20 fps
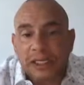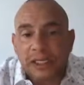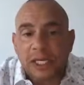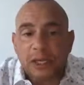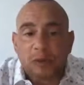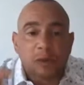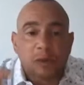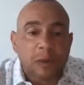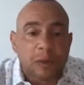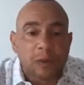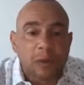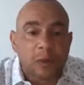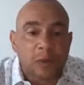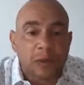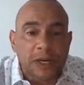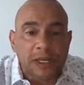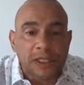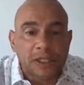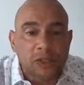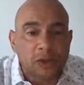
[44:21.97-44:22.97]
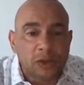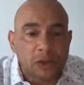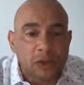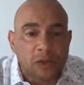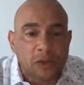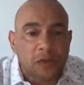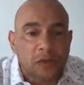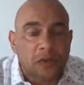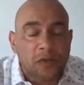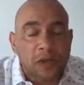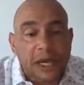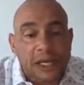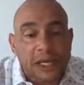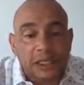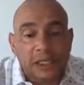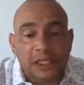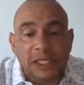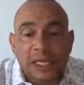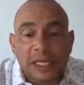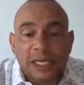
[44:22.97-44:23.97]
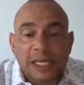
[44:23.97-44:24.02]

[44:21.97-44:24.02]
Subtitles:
And remember what I told you, flex